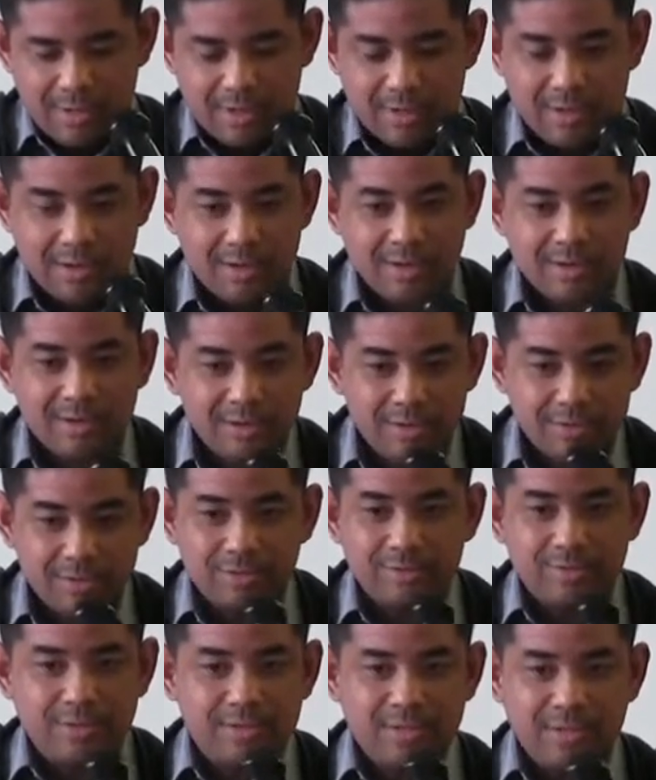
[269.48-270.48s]
I can't
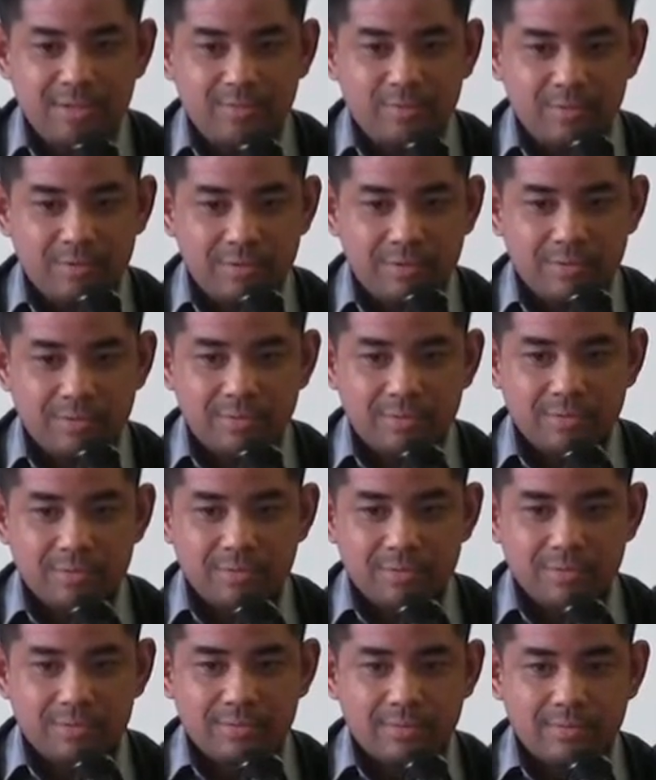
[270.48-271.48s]
do this anymore.
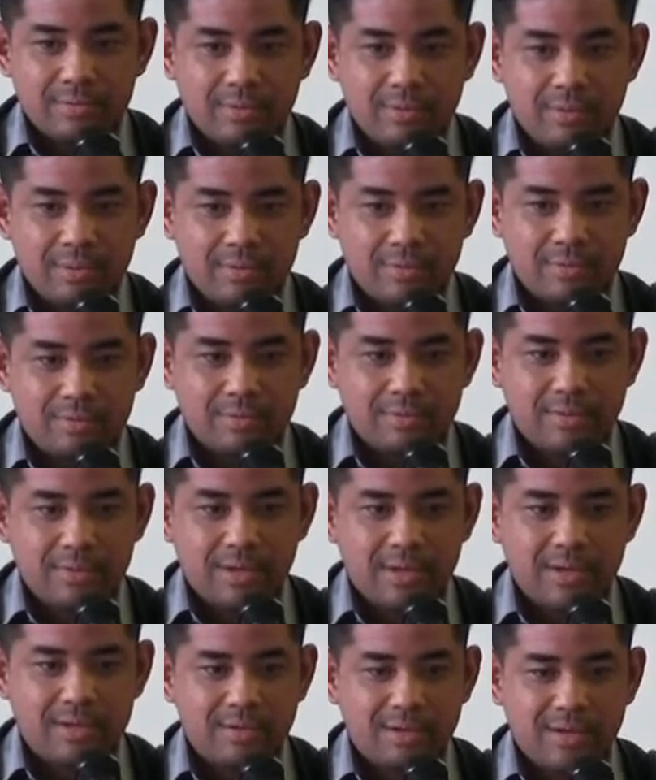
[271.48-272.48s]
You
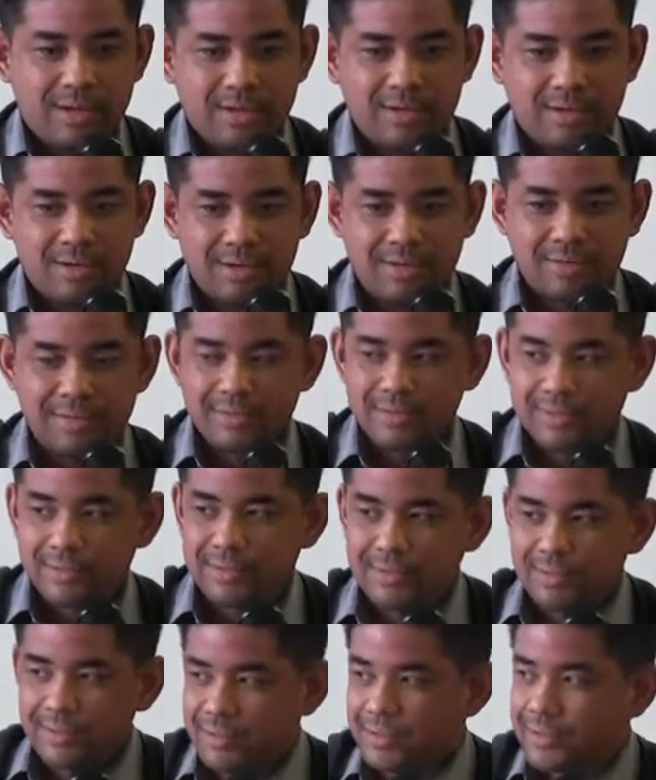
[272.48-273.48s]
know,
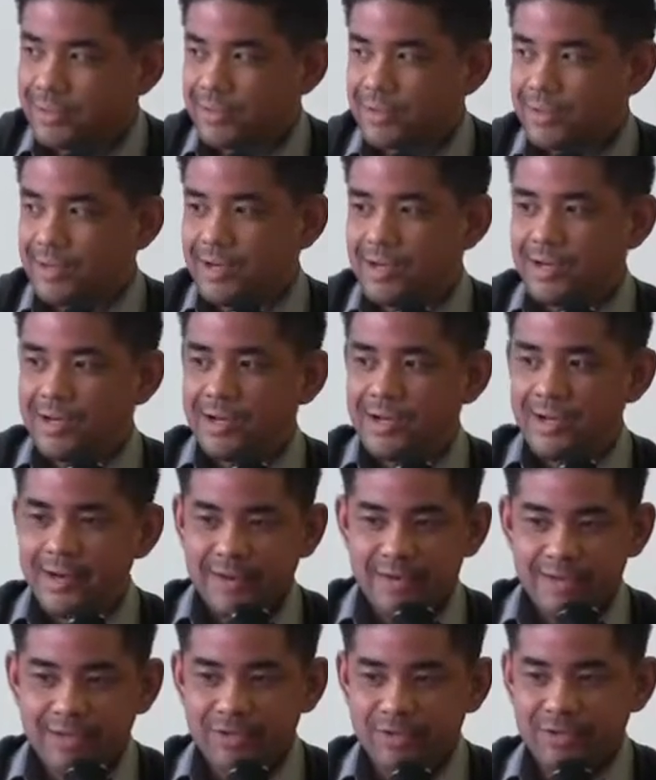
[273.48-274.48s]
I
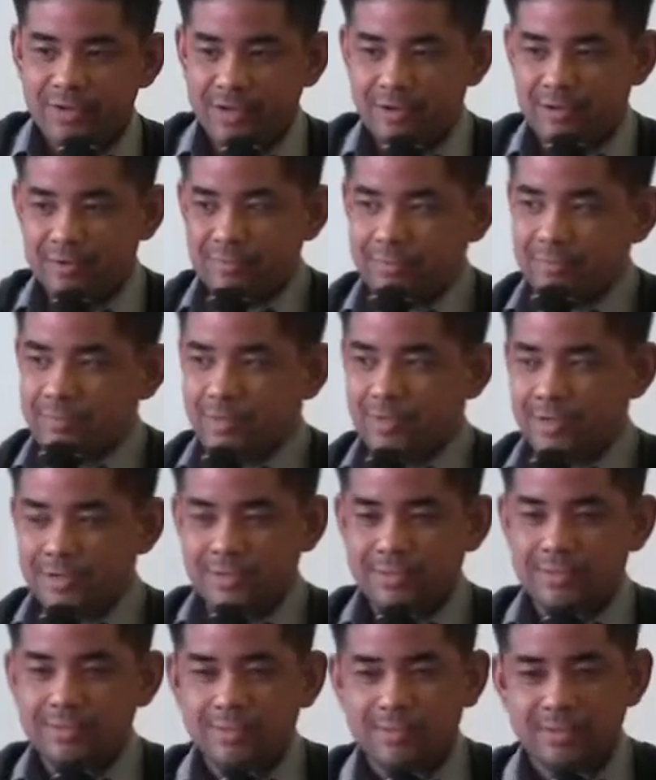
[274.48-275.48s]
need your help,
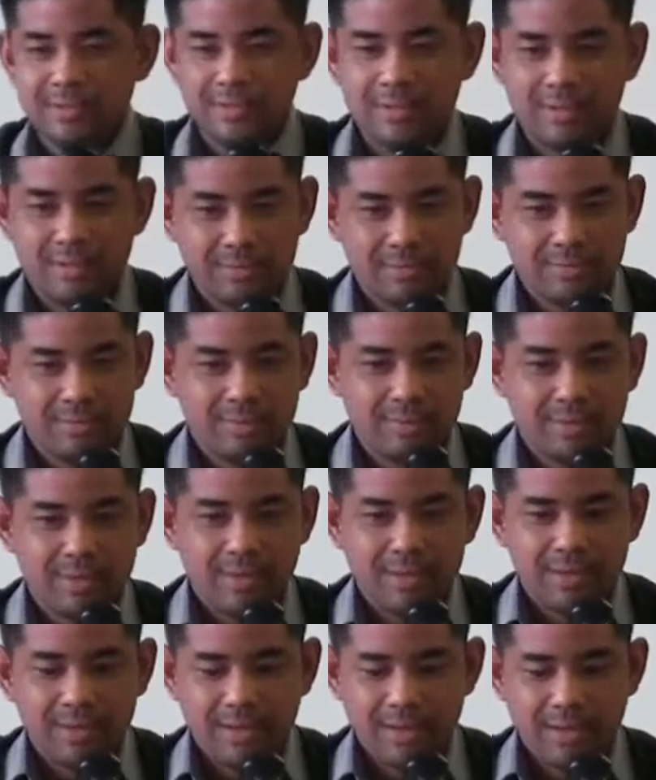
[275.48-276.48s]
God, you know.
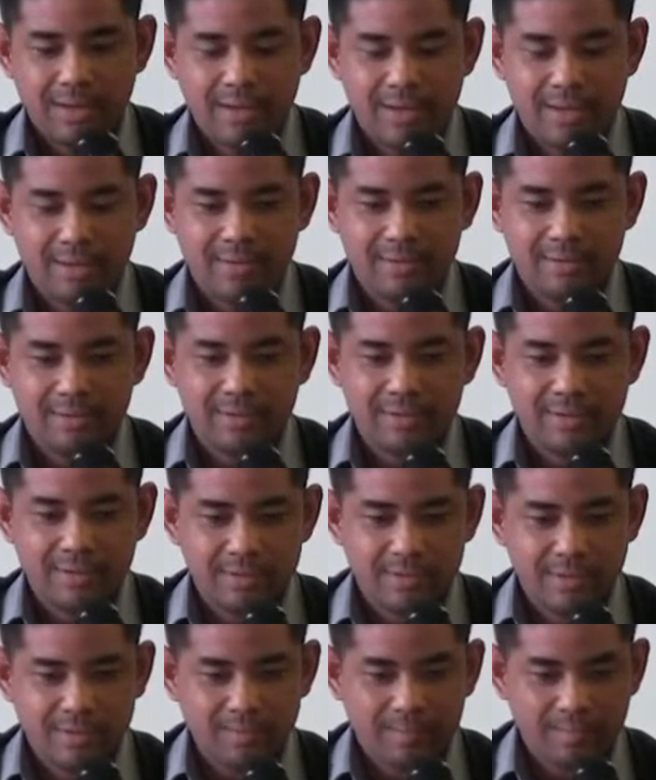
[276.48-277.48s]
And
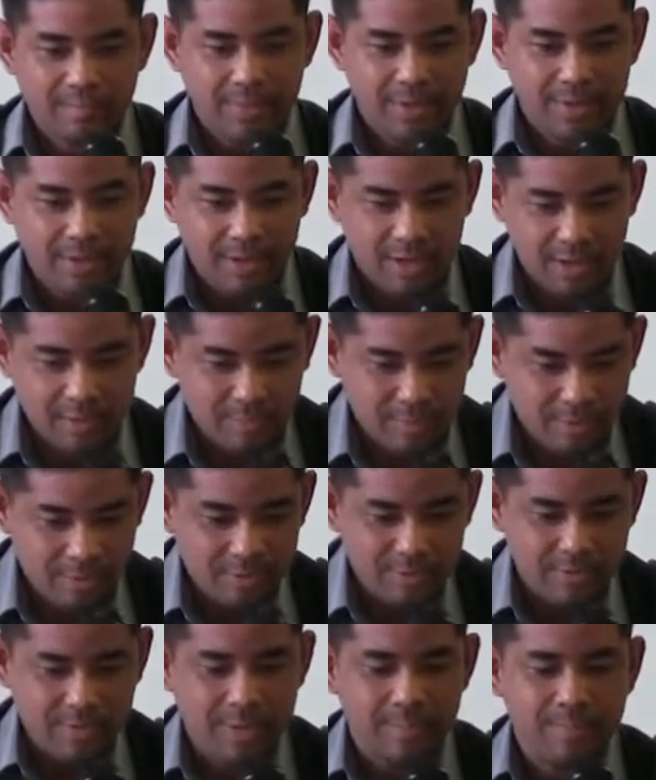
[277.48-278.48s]
being
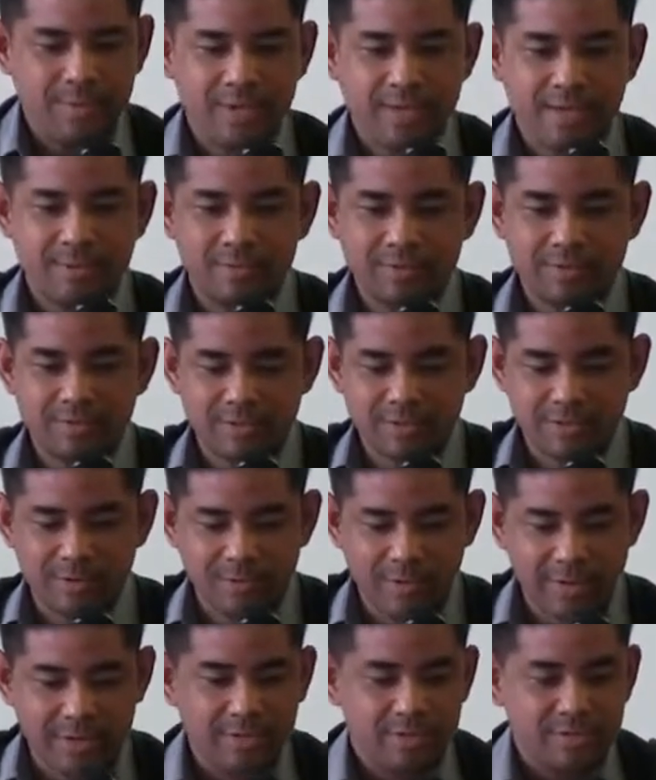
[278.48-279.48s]
humble and being able to
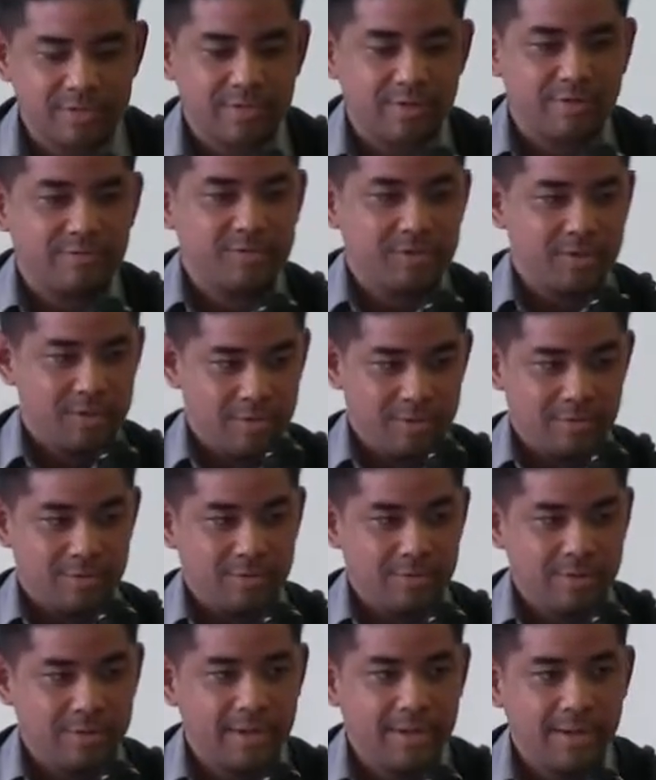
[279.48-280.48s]
surrender yourself to the
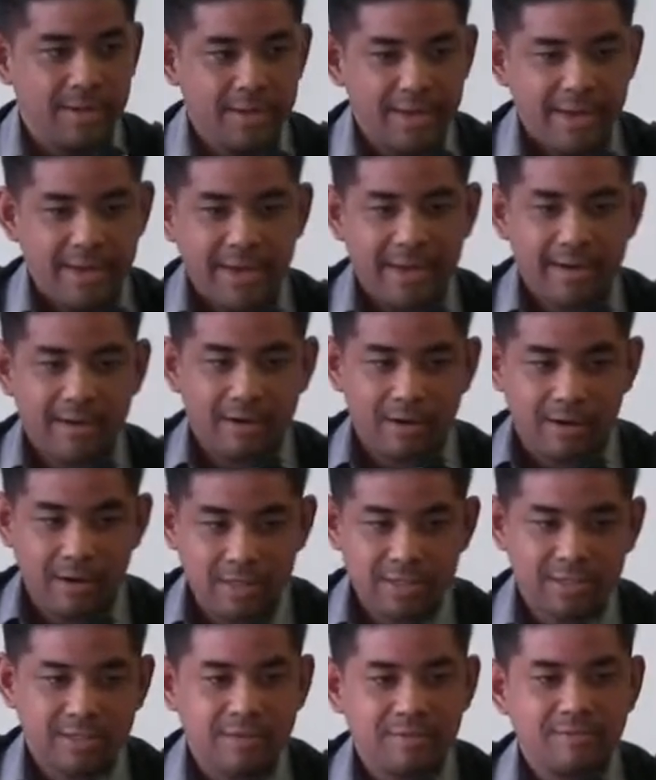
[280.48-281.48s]
Lord and
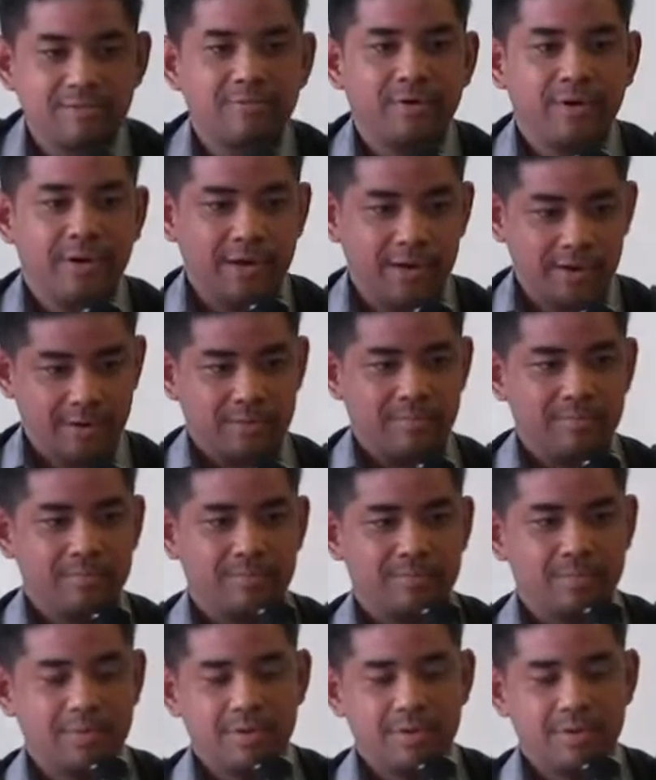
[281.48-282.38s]
asking for help